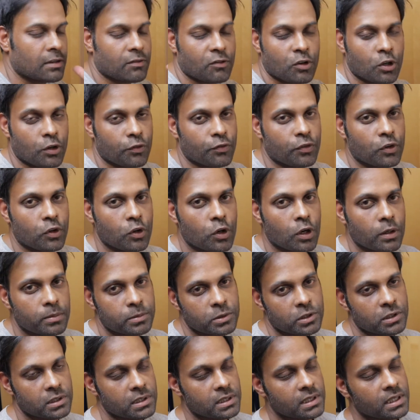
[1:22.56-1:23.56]
quite a few
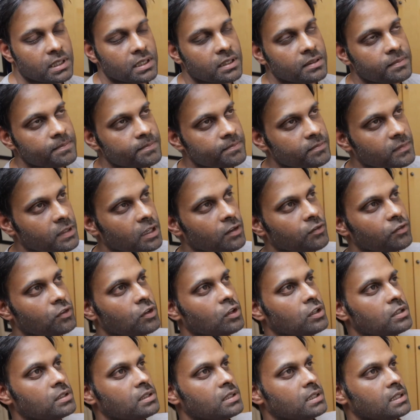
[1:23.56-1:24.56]
options here. I've
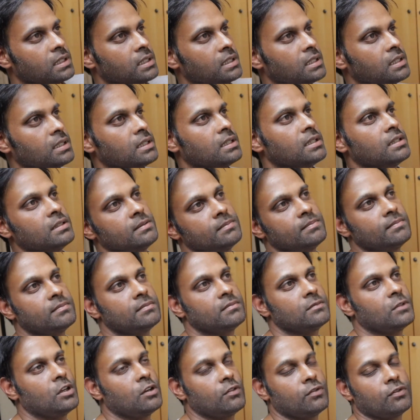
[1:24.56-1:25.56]
got the
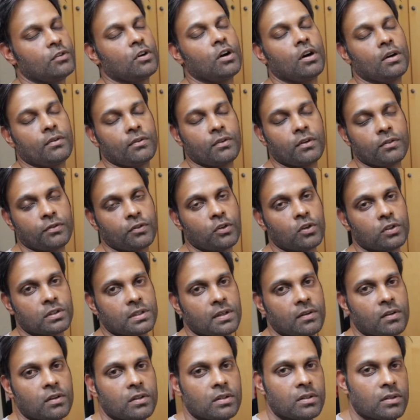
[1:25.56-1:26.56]
of
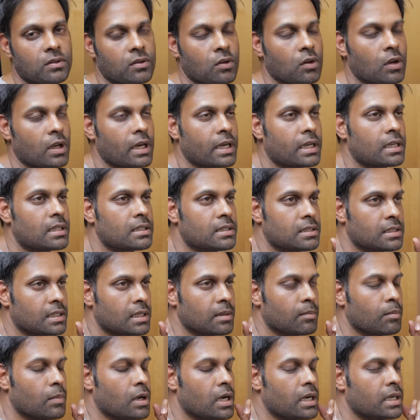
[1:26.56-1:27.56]
course I've got the Rolex
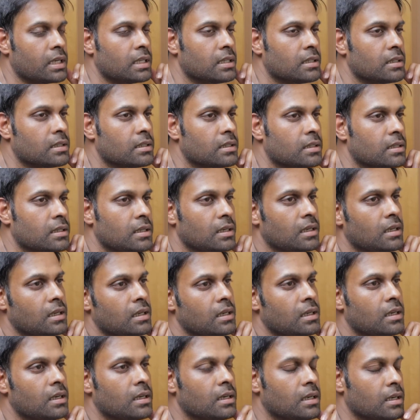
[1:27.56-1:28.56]
in mind.
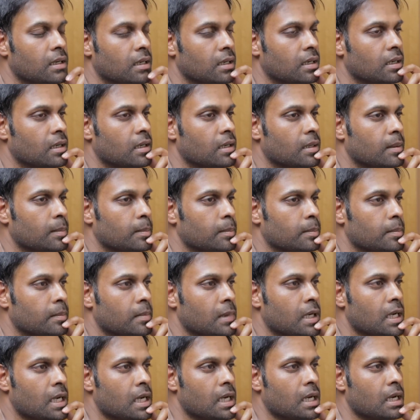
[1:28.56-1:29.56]

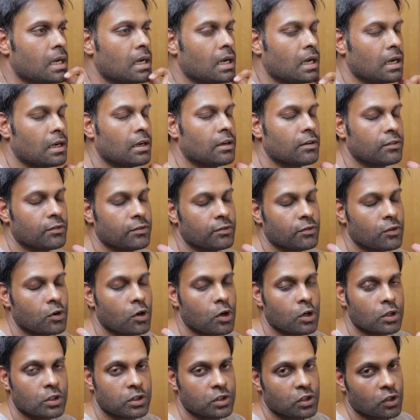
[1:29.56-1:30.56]
I've
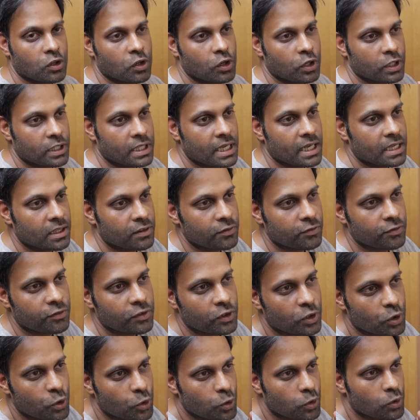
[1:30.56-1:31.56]
also looked at a
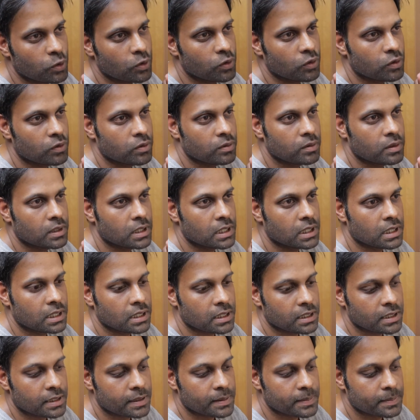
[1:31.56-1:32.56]
few
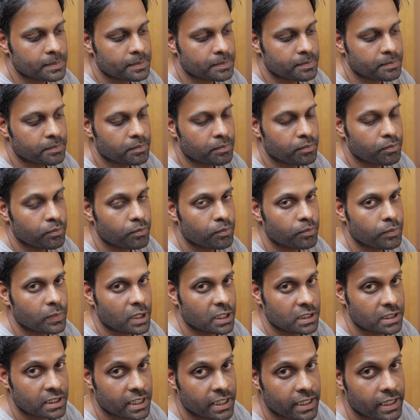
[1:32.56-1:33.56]

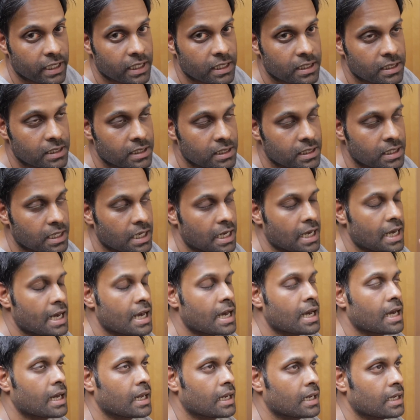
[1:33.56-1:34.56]
Pateks
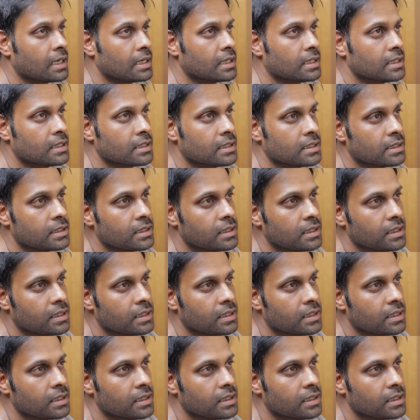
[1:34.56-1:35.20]
and